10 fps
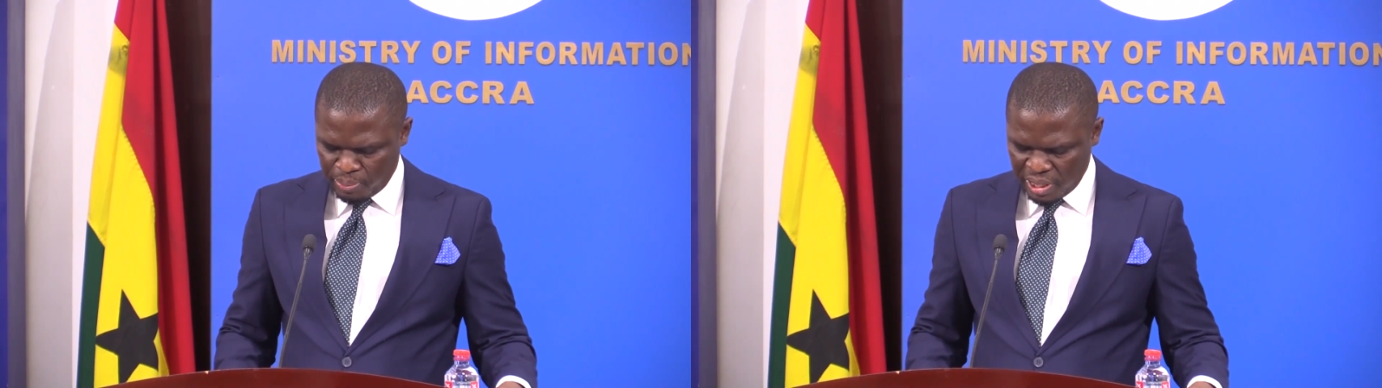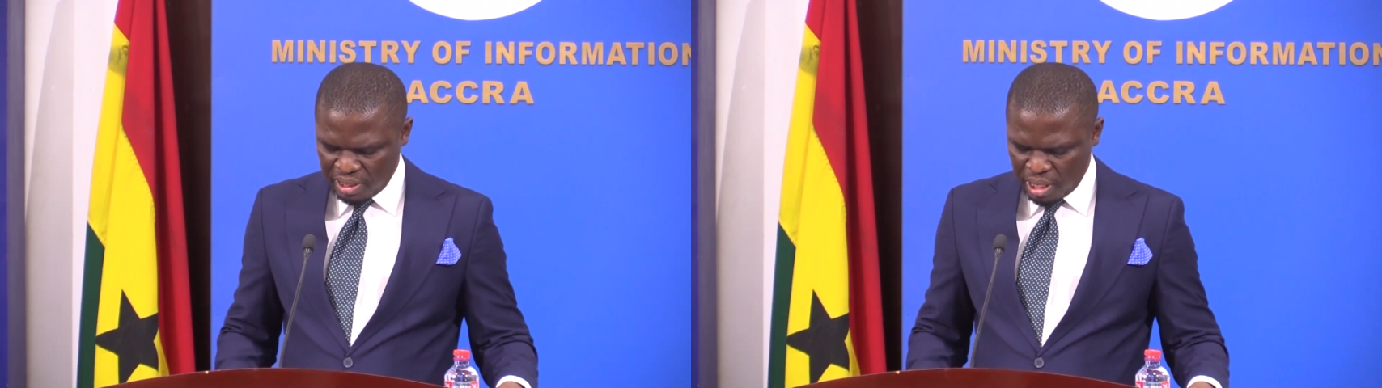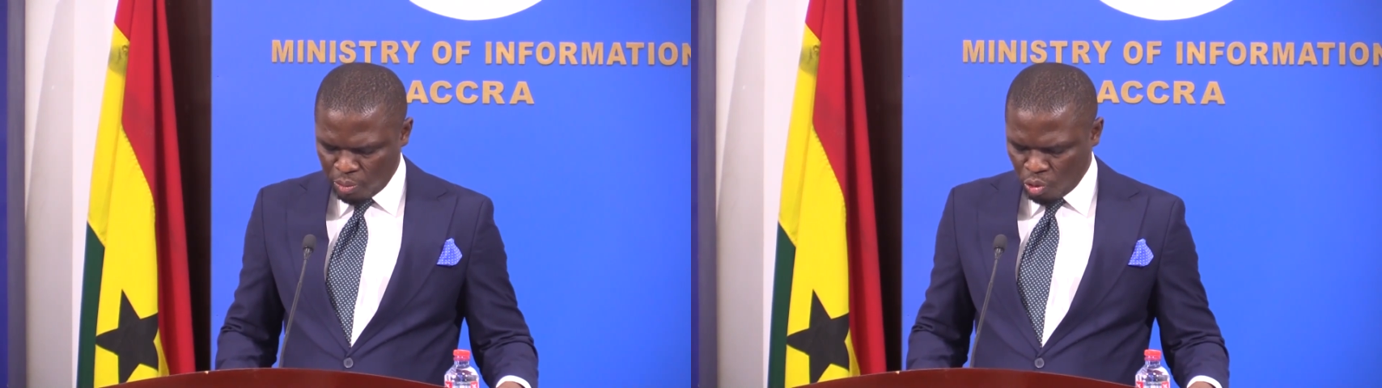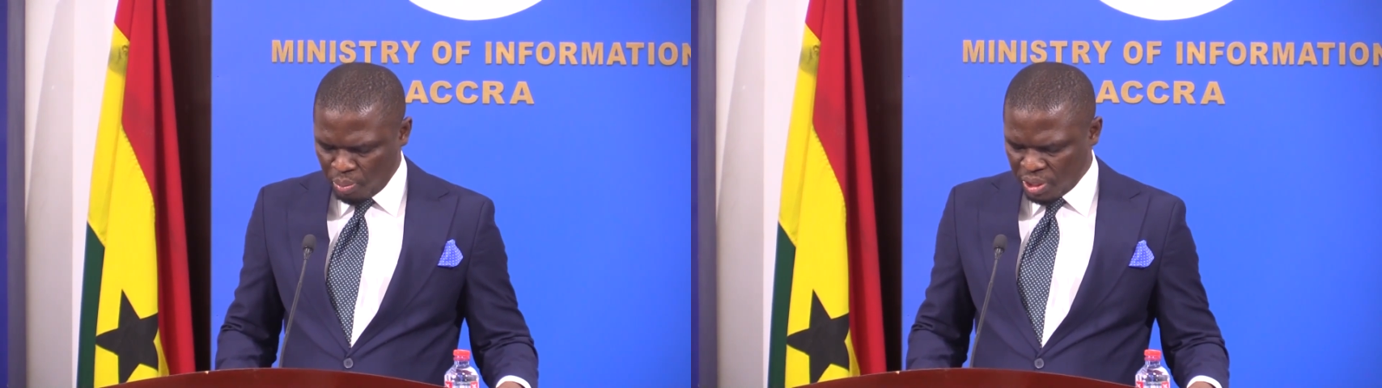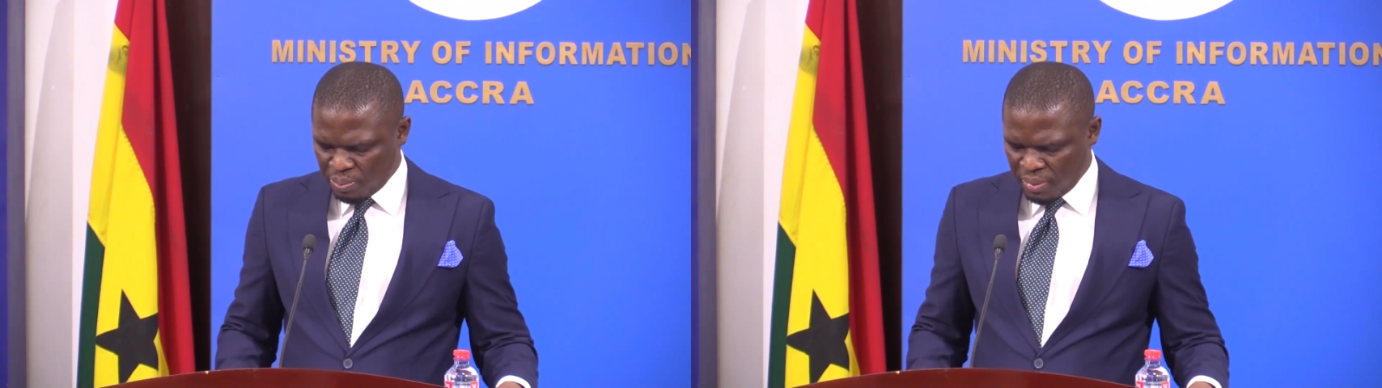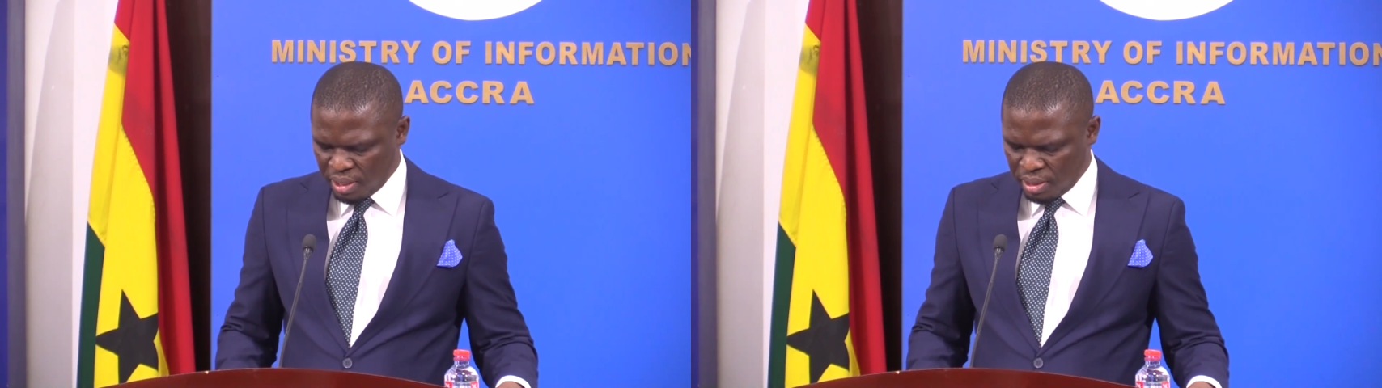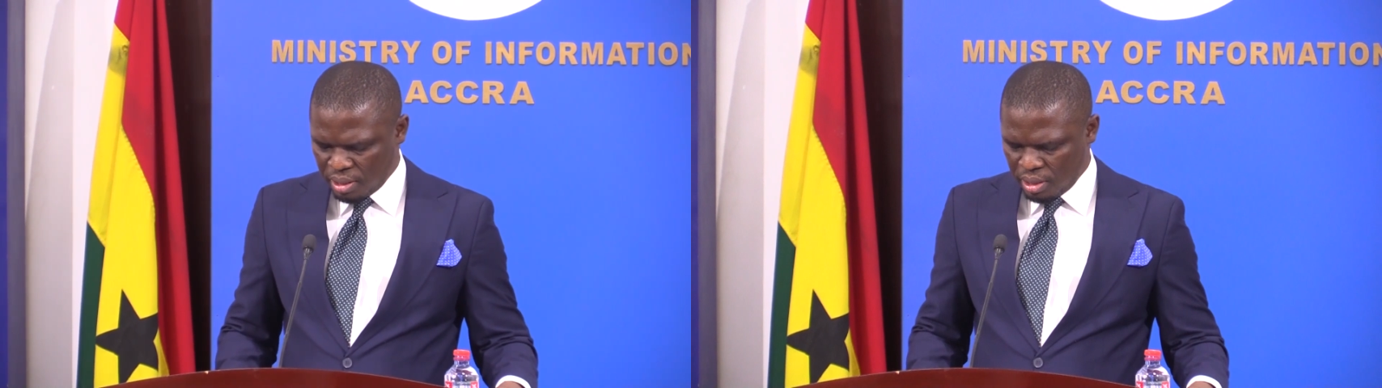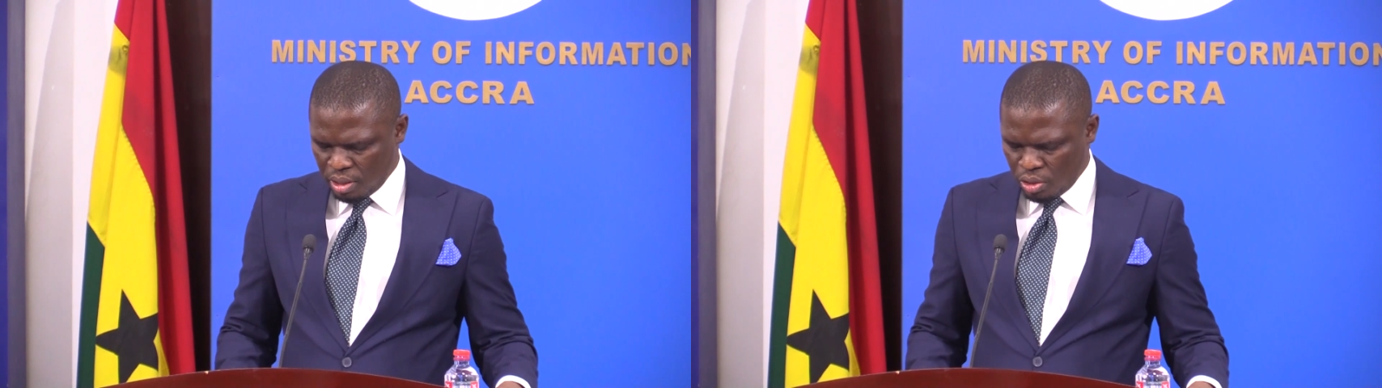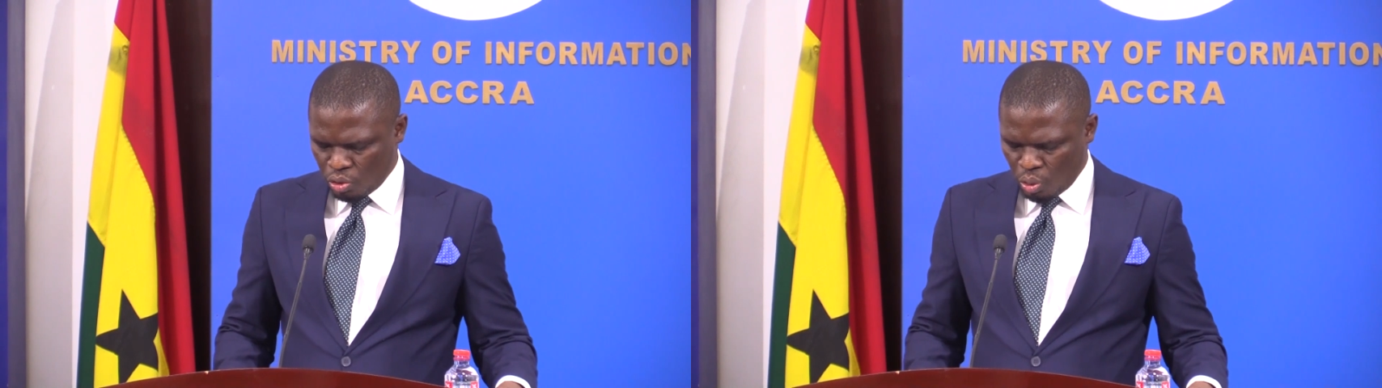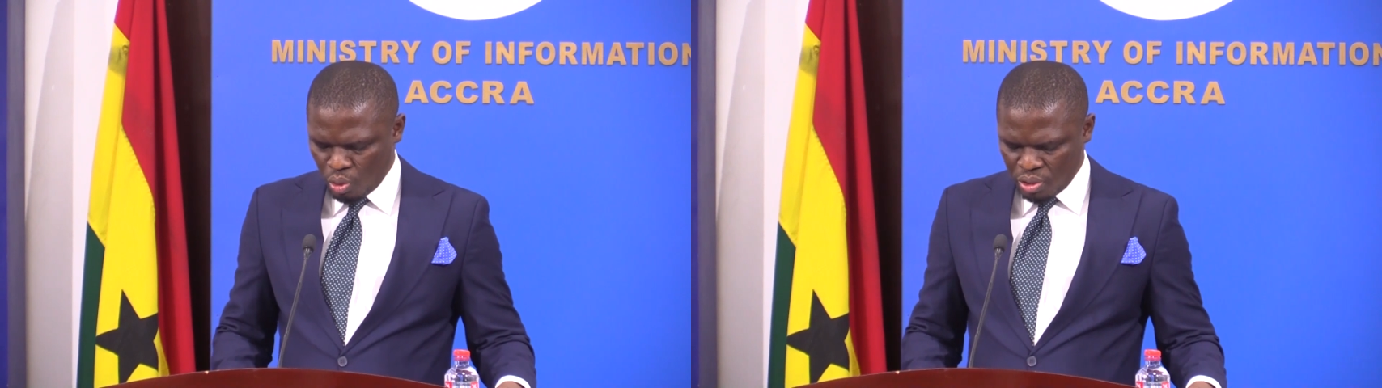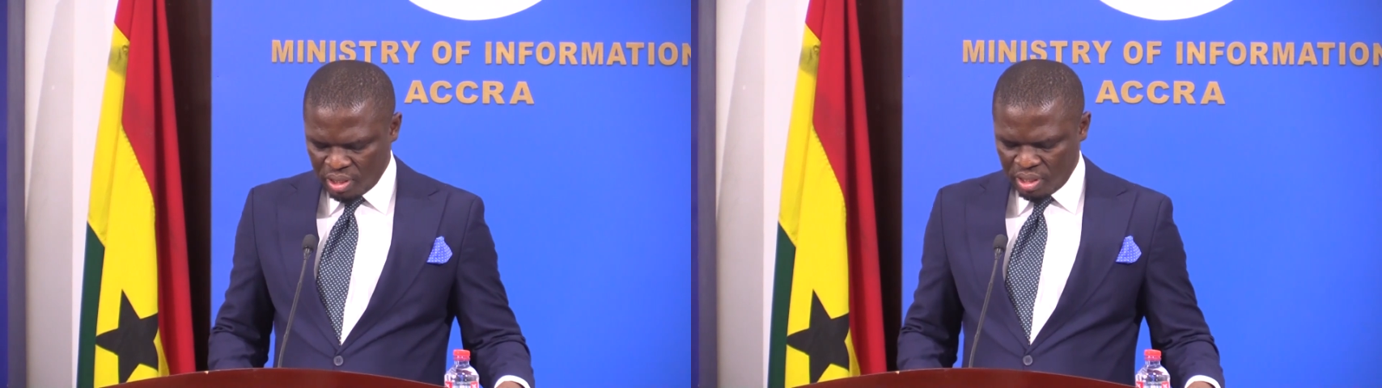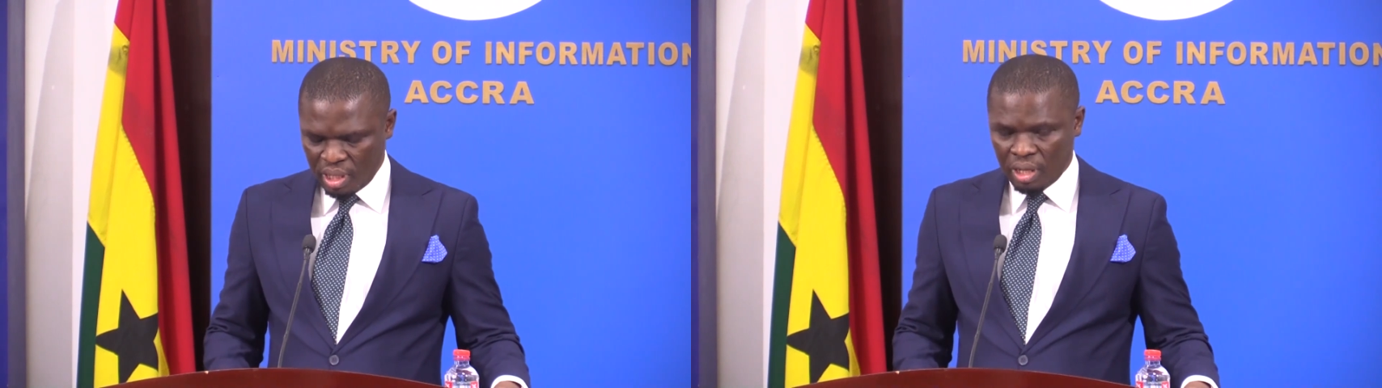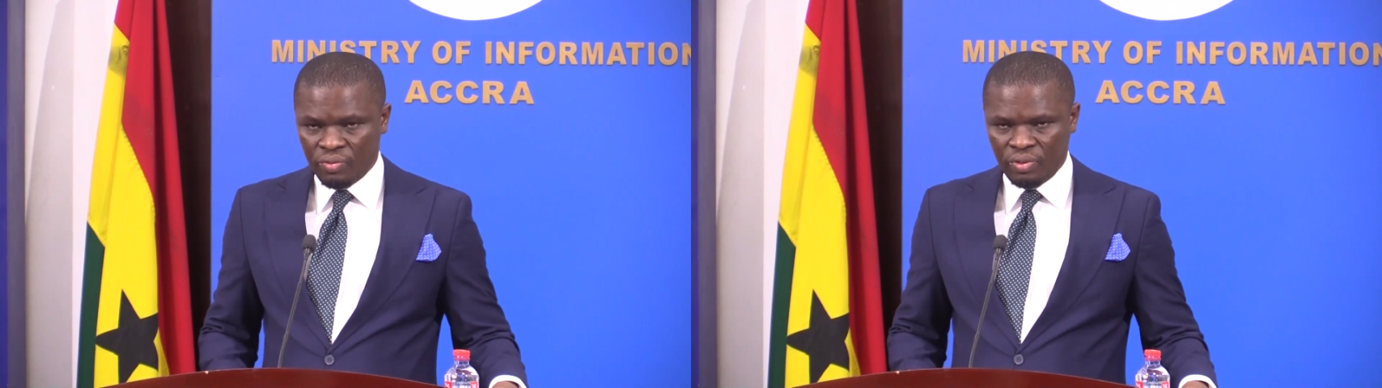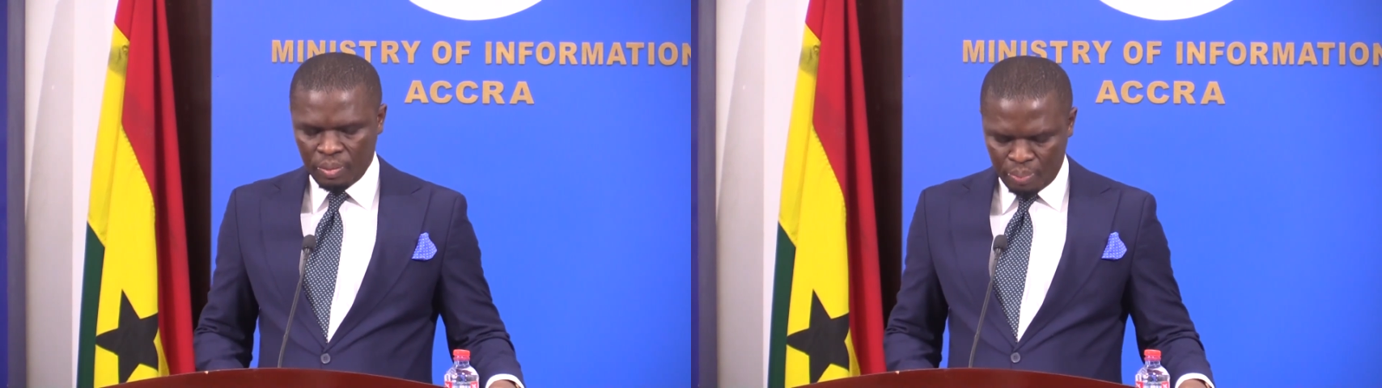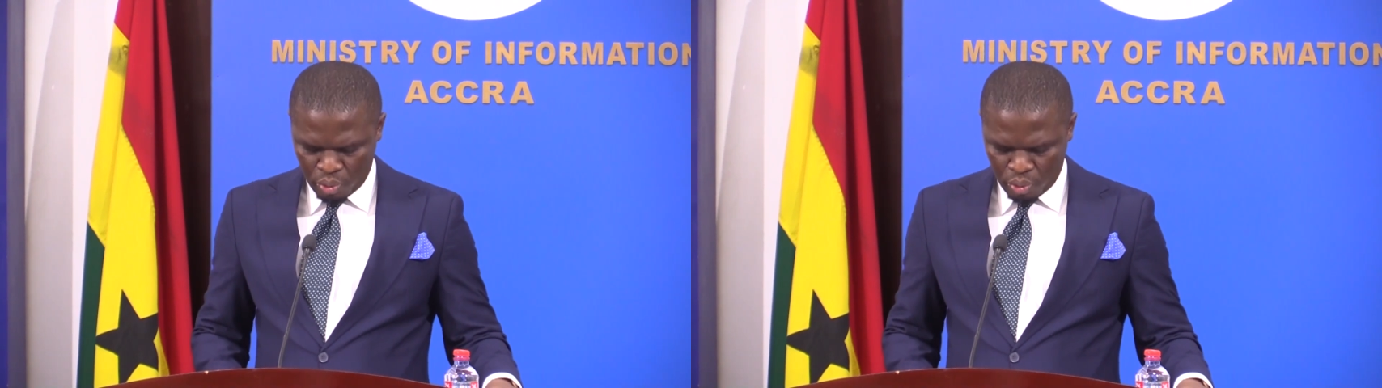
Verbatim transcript: personal commitment towards this NFL